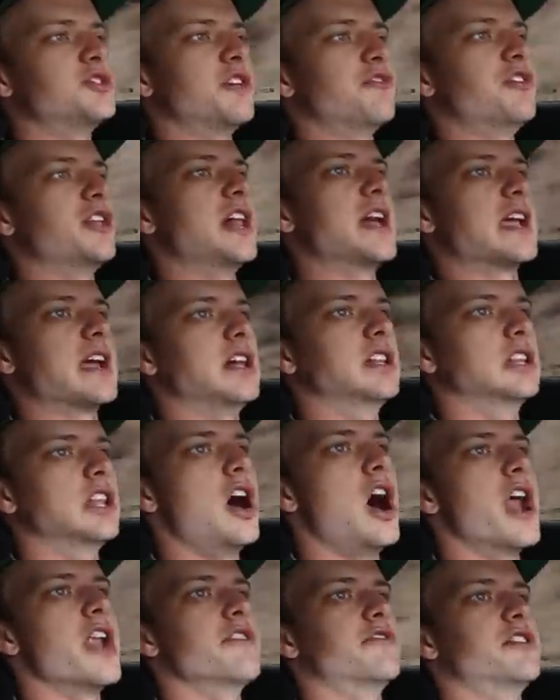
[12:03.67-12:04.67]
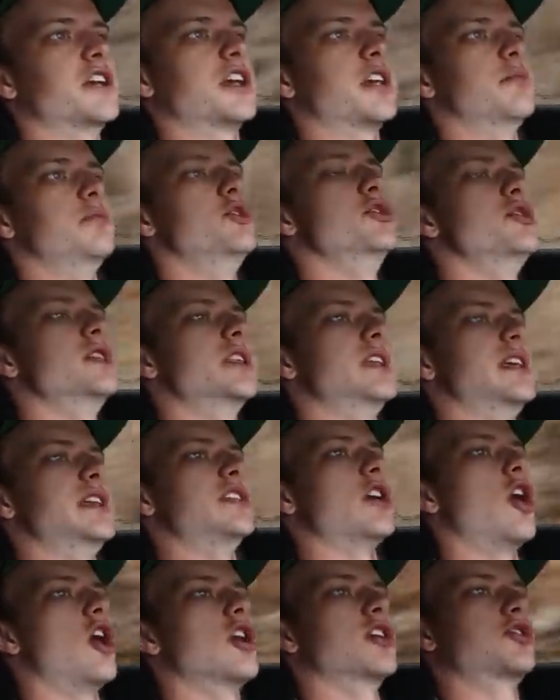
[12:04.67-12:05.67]
So I feel like a lot of the community,
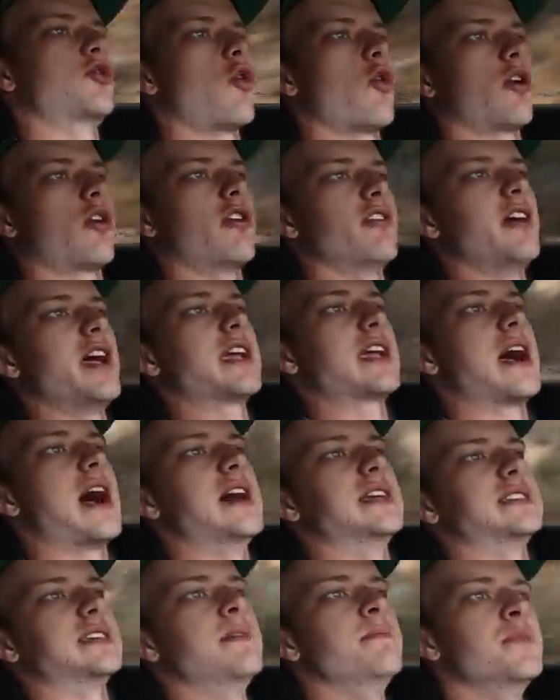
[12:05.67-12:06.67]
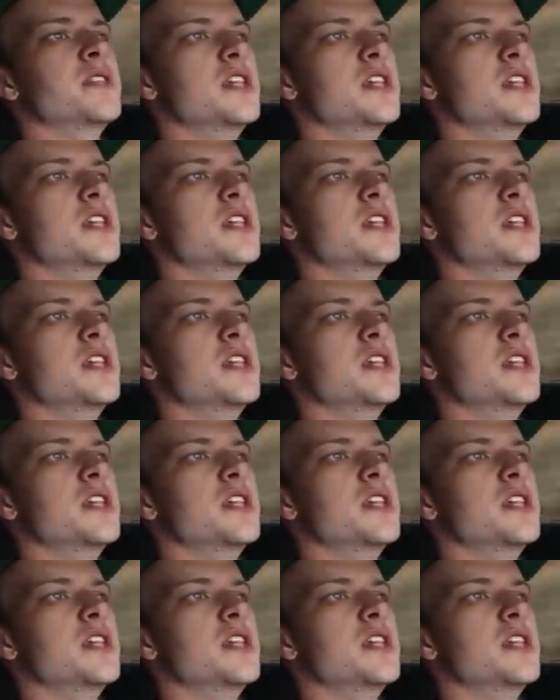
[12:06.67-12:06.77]
the hardcore Corvette guys,